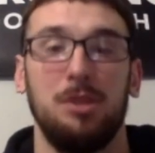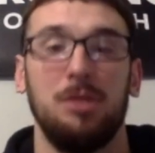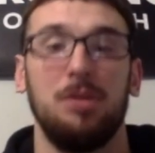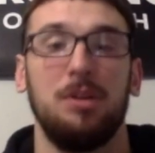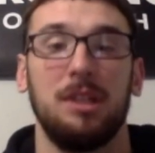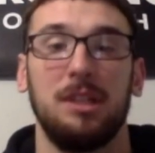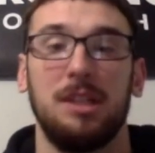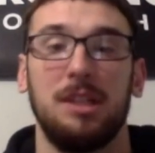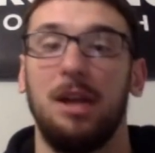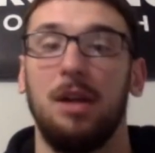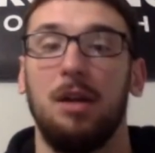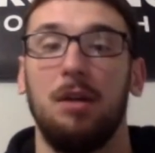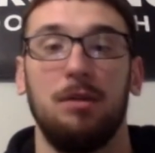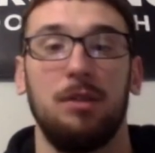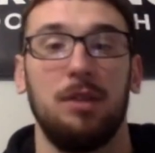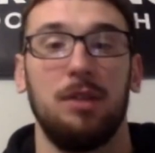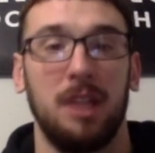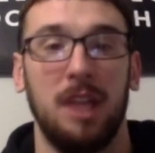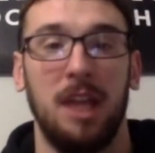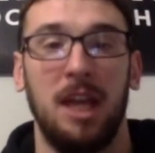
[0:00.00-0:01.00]
you can take
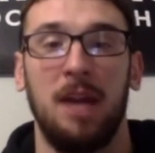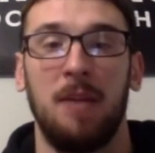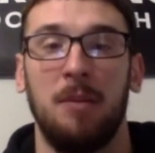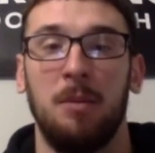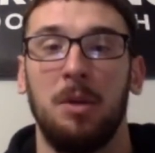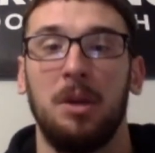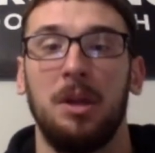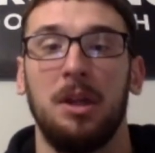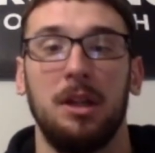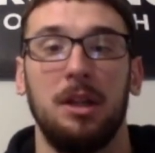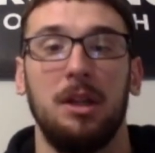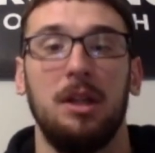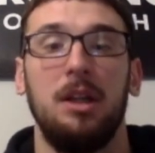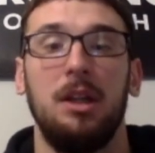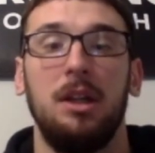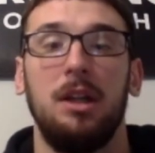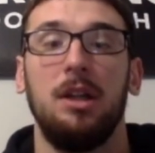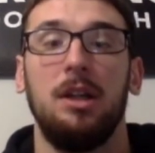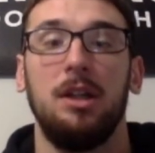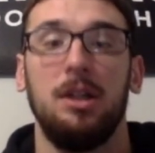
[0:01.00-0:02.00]
over a game when
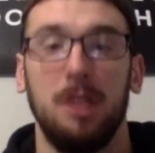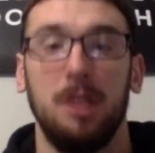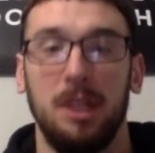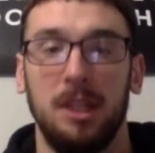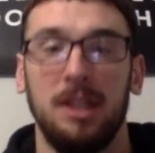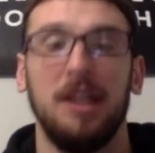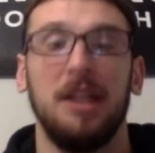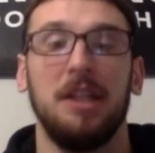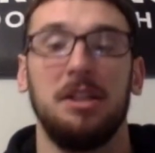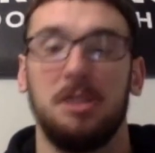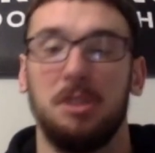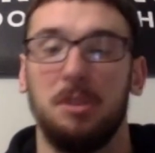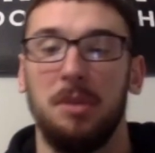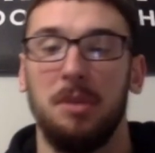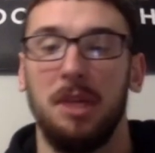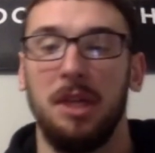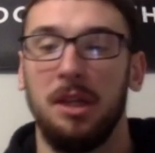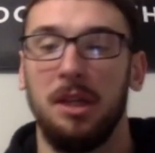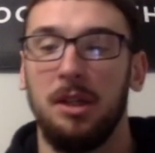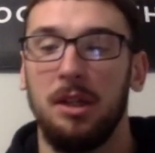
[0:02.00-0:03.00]
it needs to
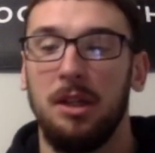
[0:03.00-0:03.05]
be.